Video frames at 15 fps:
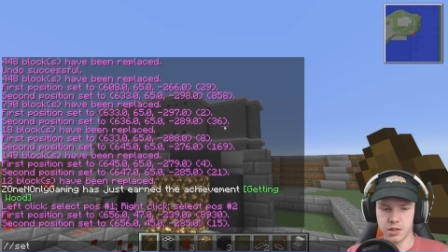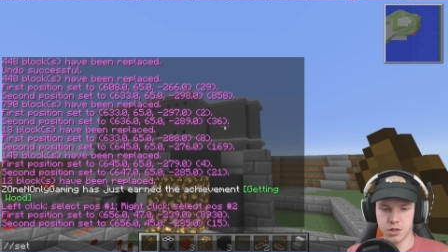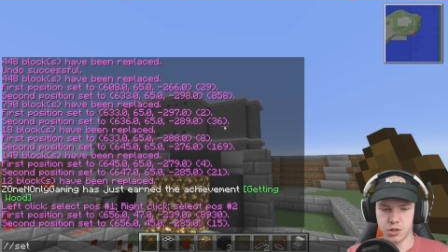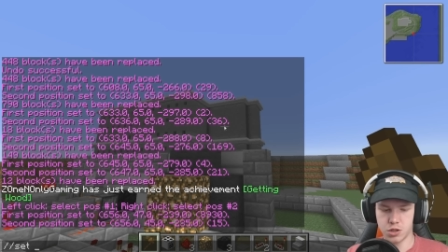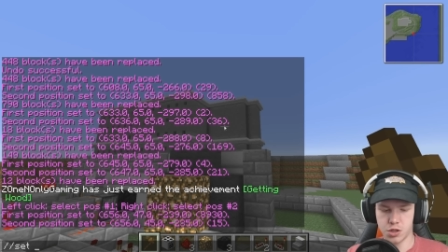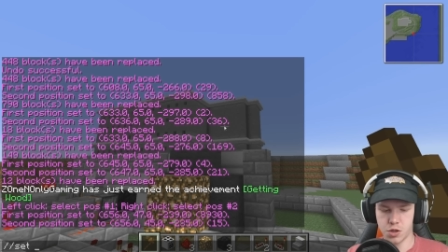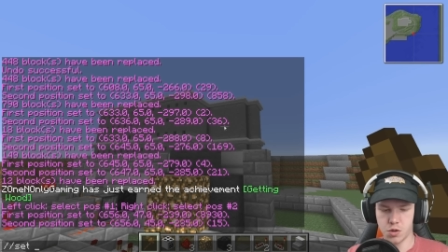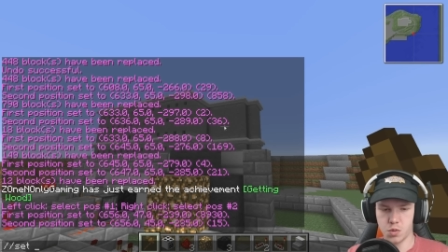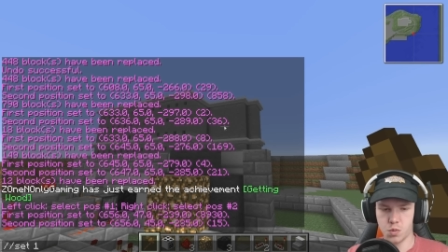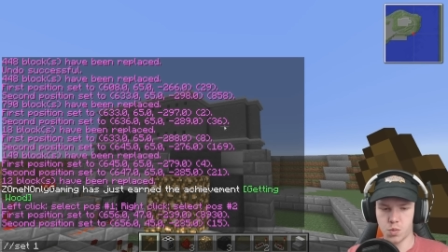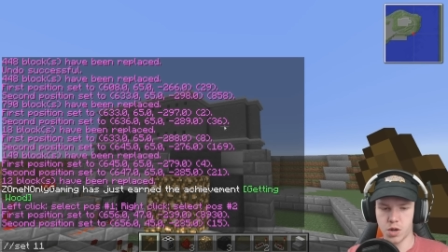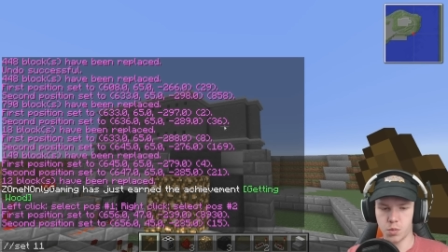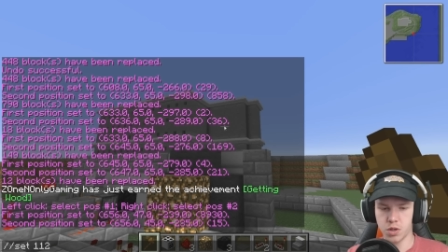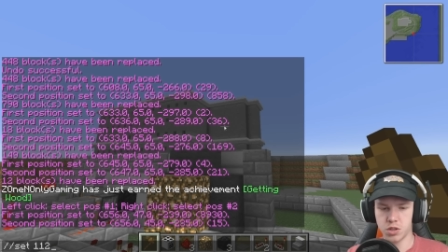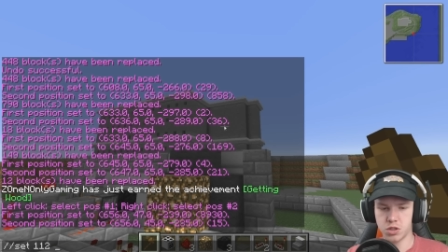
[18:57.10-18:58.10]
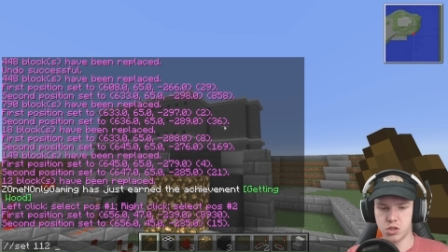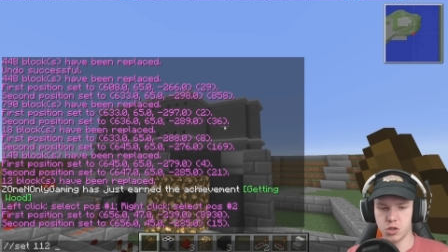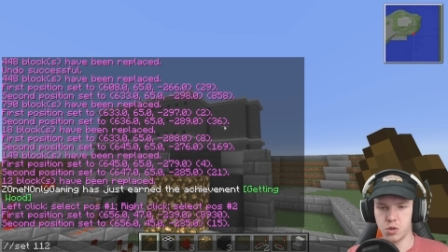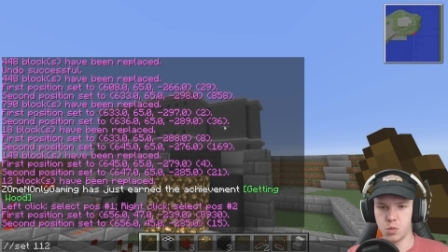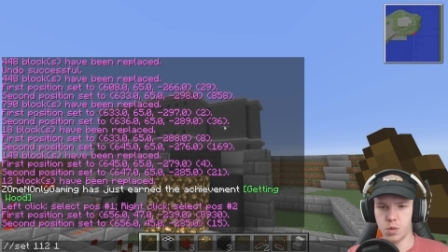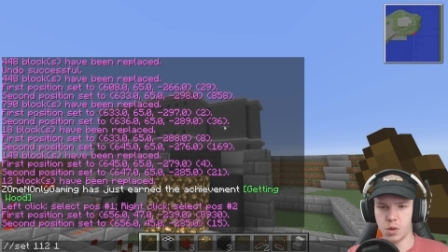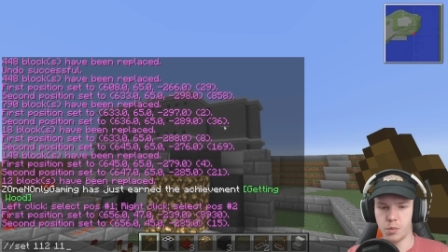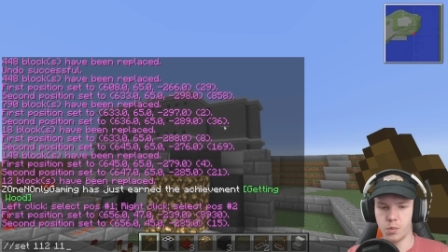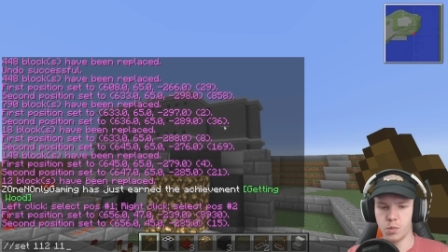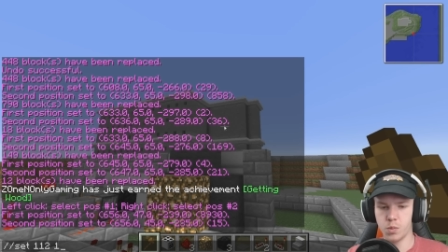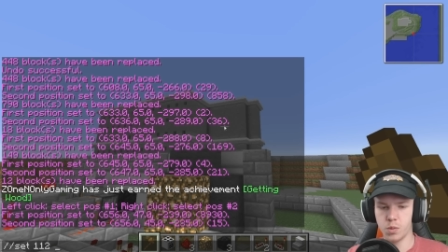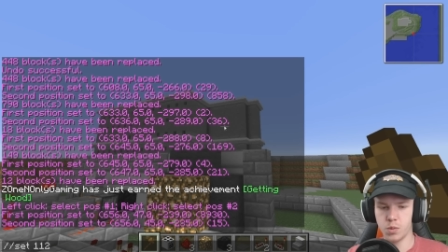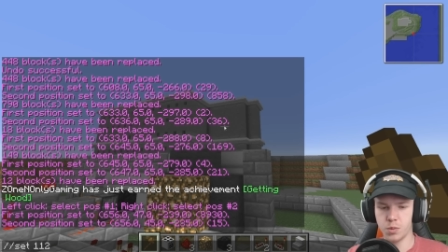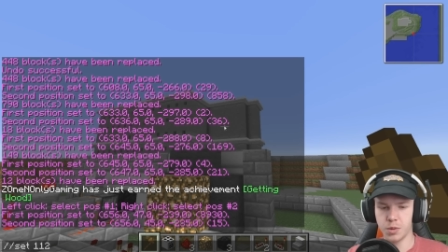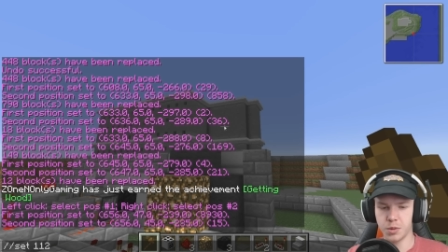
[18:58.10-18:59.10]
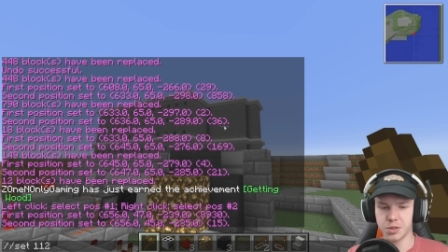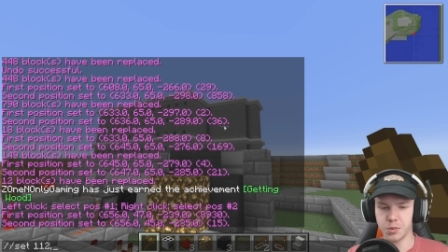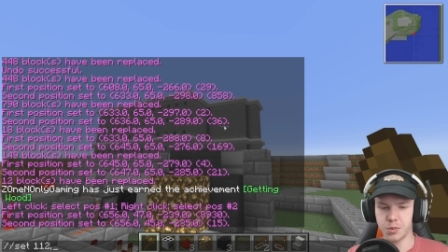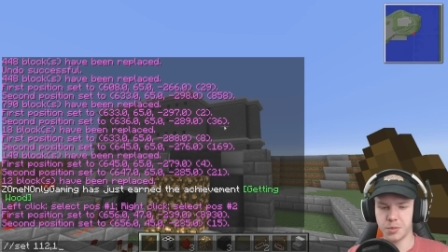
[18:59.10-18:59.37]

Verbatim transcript: to one one two one. What was it?